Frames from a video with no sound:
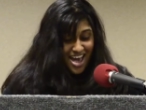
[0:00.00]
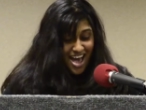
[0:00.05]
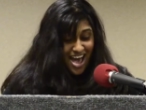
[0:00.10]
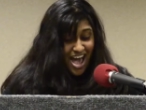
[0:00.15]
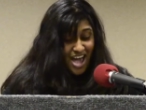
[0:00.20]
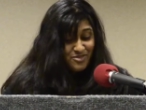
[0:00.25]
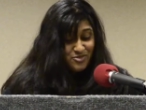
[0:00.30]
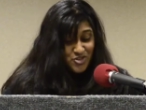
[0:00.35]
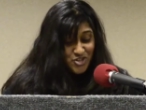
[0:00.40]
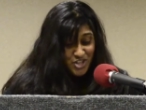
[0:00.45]

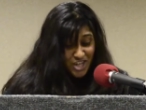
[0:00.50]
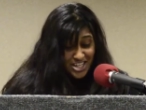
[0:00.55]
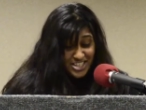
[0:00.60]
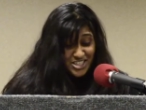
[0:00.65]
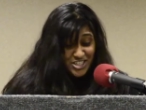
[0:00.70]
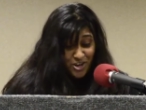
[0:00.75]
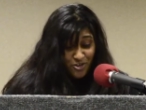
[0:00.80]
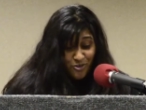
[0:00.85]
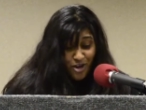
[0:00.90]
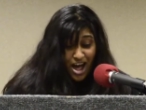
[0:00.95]
I've just
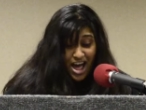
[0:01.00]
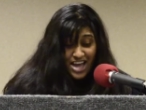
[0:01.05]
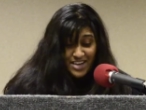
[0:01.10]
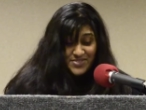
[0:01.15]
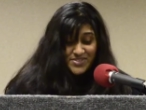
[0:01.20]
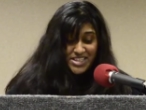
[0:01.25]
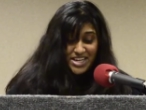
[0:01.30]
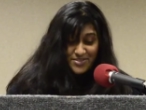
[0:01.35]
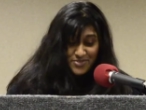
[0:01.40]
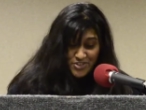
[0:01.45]

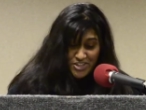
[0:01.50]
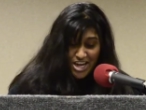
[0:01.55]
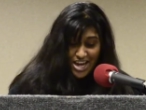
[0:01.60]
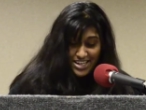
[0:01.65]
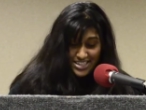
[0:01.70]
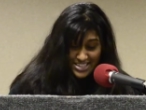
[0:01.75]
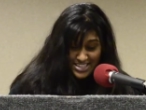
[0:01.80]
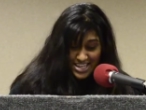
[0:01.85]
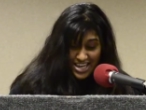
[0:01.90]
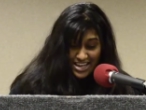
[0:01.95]
arrived and I've
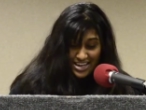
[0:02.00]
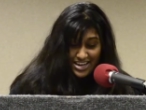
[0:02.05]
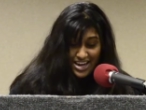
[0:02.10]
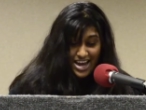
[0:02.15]
checked in.